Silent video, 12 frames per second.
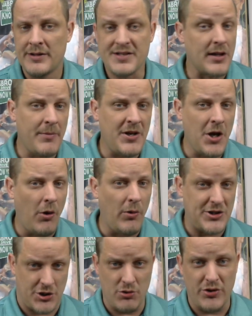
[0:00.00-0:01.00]
So let me know
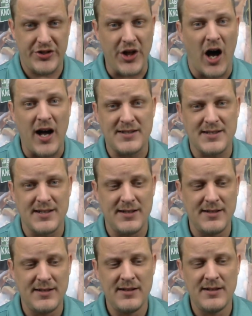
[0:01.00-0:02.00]
what you thought
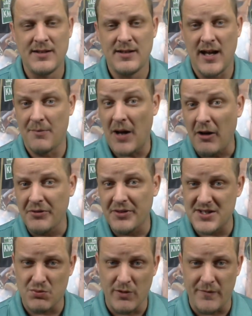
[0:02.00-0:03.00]
about
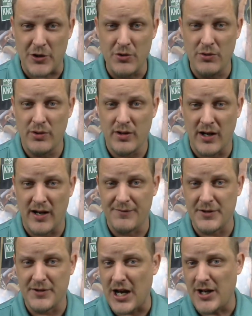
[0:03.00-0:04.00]
this review
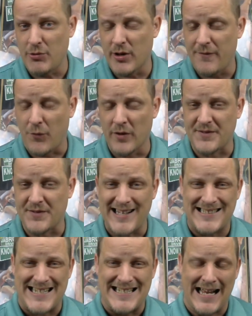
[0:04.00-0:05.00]
of the January 4th,
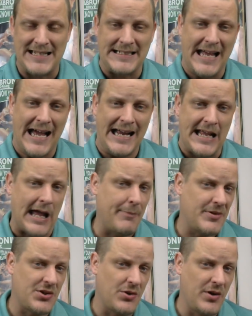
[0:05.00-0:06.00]
1999
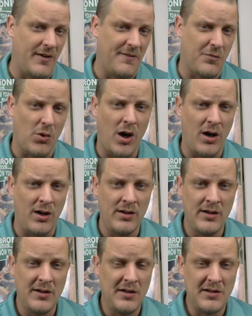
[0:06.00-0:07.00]
episode of Raw.
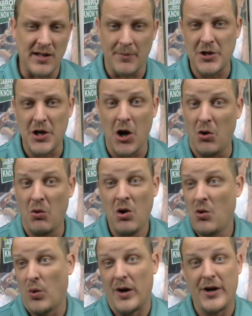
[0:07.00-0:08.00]
Let me know
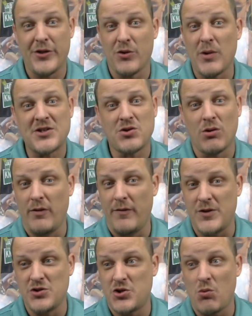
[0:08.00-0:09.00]
what other retro
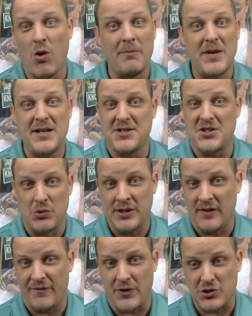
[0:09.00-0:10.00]
reviews you want me to do
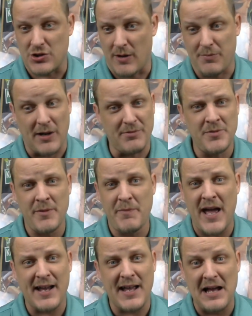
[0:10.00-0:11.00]
in the future. I'll probably be
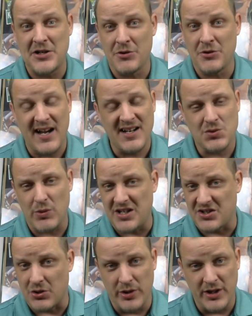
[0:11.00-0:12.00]
back on here next
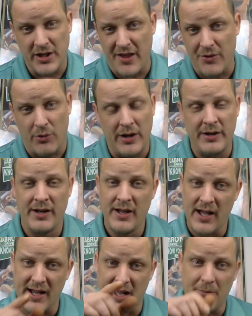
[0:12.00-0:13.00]
week doing another one.
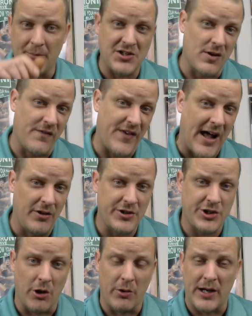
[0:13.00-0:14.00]
Again, make sure you follow
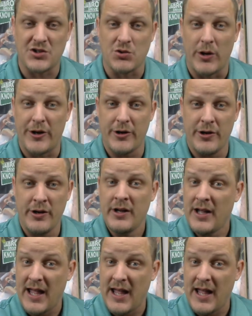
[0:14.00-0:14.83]
the show on Twitter